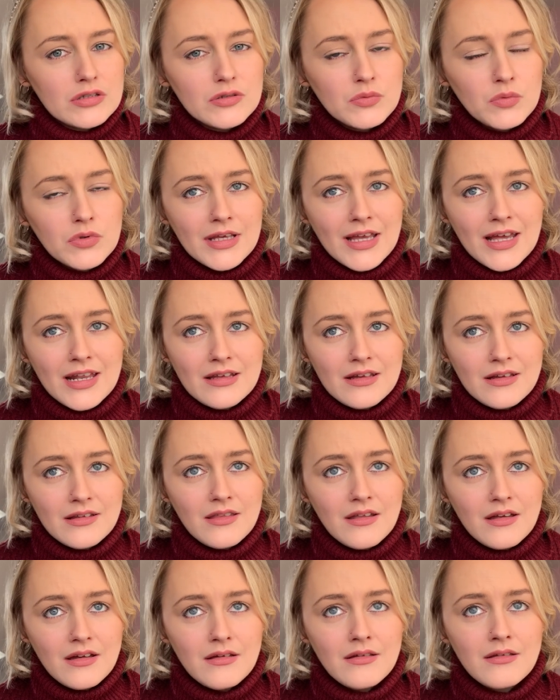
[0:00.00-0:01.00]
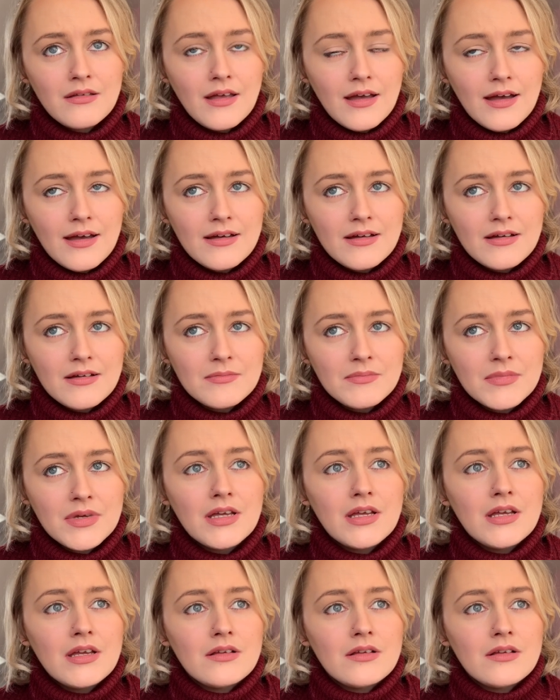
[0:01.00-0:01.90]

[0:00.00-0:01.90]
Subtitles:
You want to get it in there.